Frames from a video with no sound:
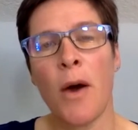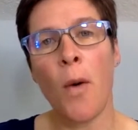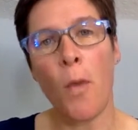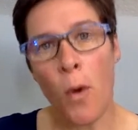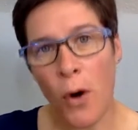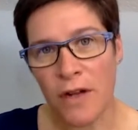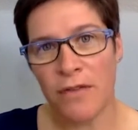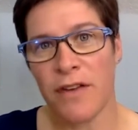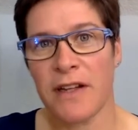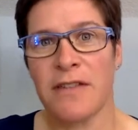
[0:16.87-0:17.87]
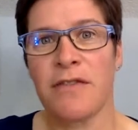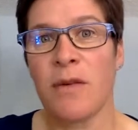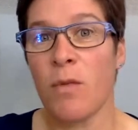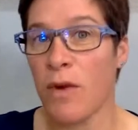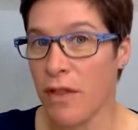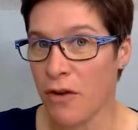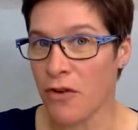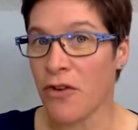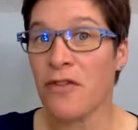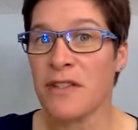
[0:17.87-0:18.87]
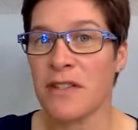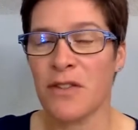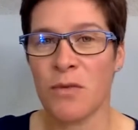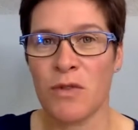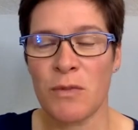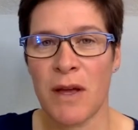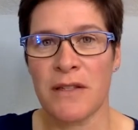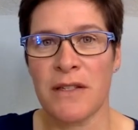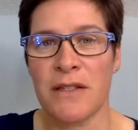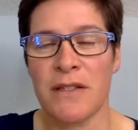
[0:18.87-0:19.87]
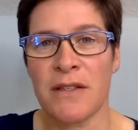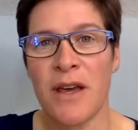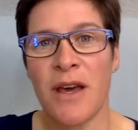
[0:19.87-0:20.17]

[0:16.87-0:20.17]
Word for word: work effectively with our nervous system responses,